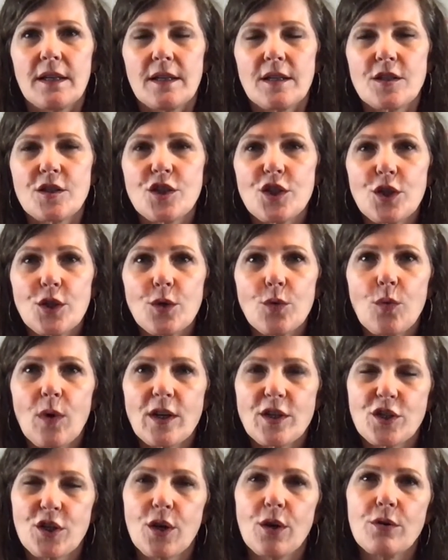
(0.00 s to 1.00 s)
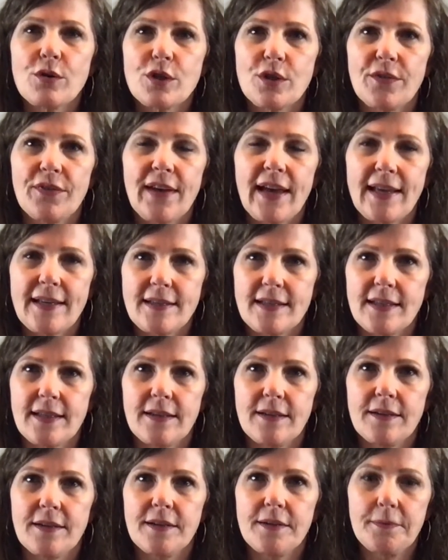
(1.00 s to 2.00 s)
do what Jehoshaphat
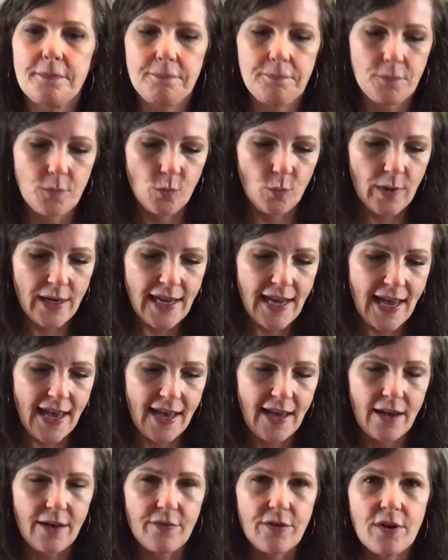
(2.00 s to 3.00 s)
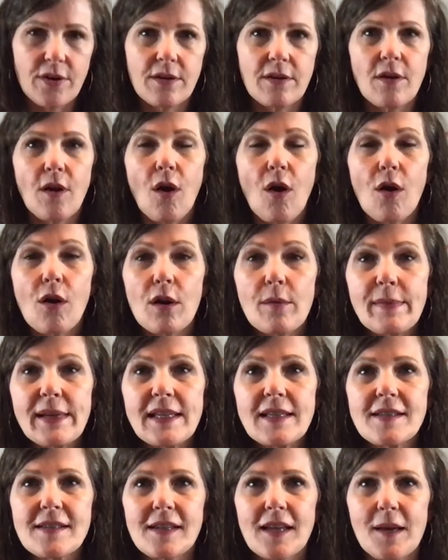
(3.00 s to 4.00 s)
did. We have
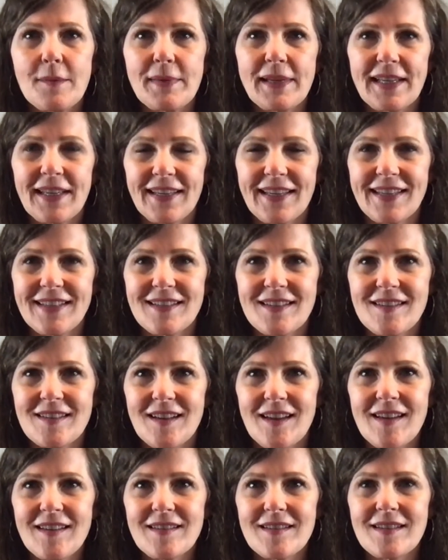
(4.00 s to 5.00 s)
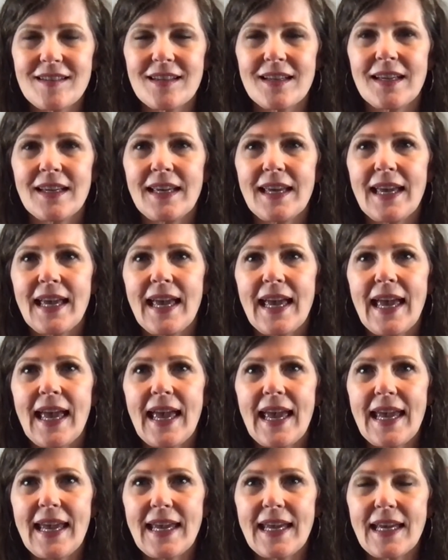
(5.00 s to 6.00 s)
armies coming against us,
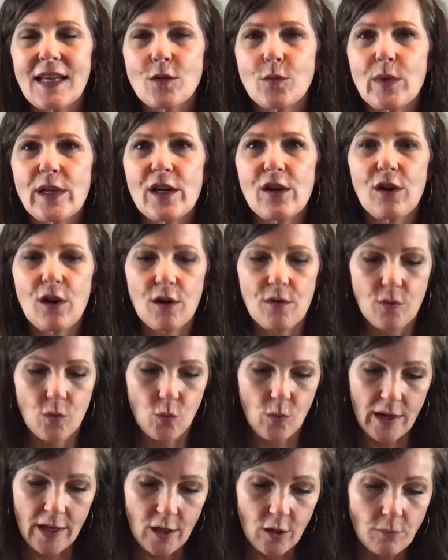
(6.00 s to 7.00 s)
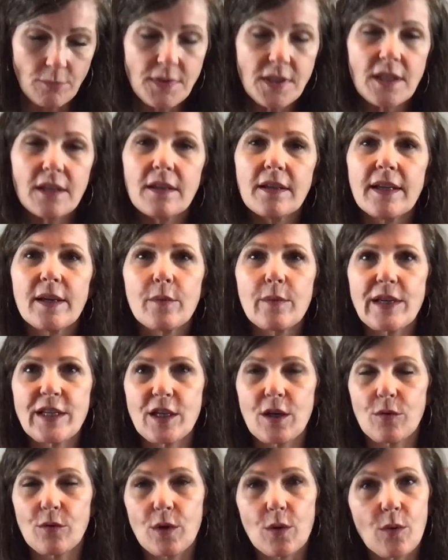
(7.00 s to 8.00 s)
and we are overwhelmed, and we
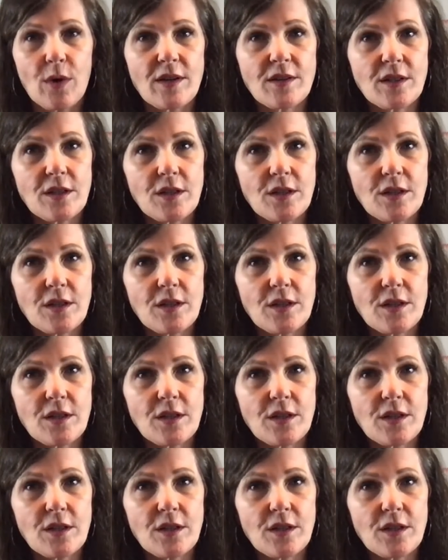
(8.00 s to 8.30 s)
don't know what to